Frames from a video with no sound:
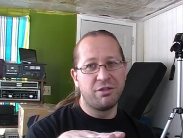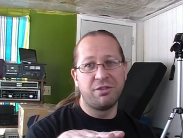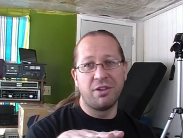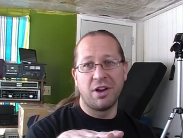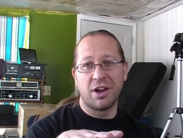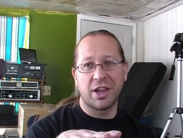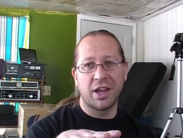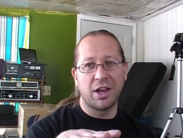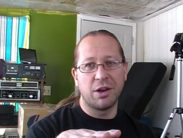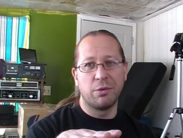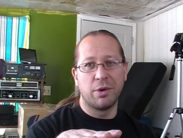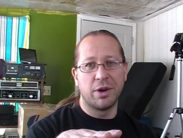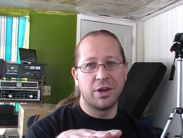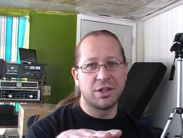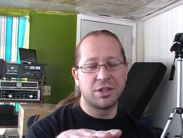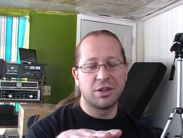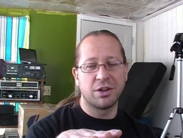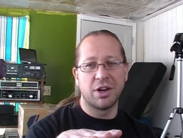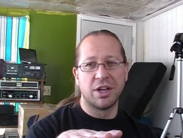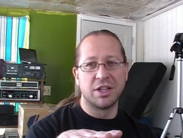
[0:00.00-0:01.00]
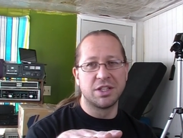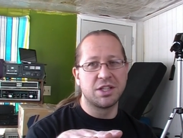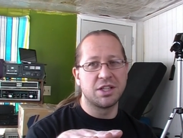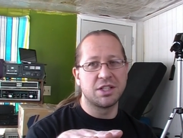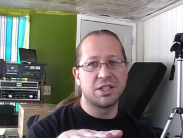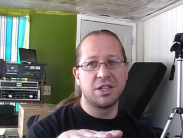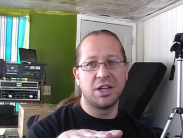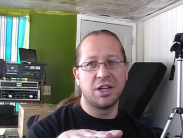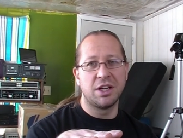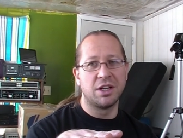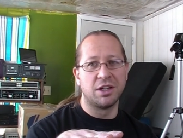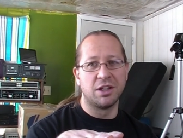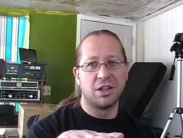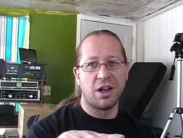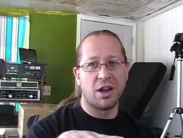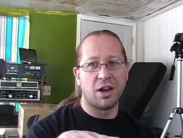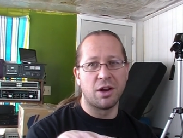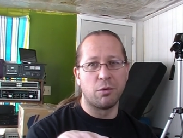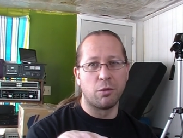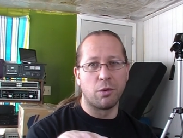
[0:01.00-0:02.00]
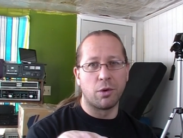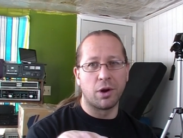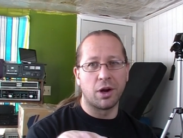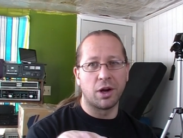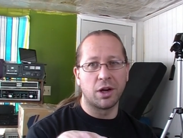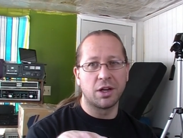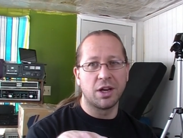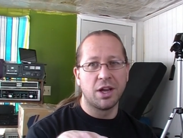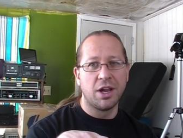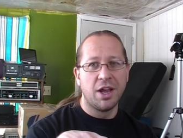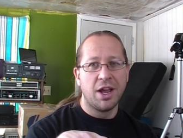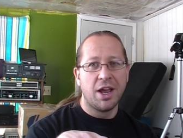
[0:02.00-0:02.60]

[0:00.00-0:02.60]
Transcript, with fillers: fucking winter. It's just needed a lot of work.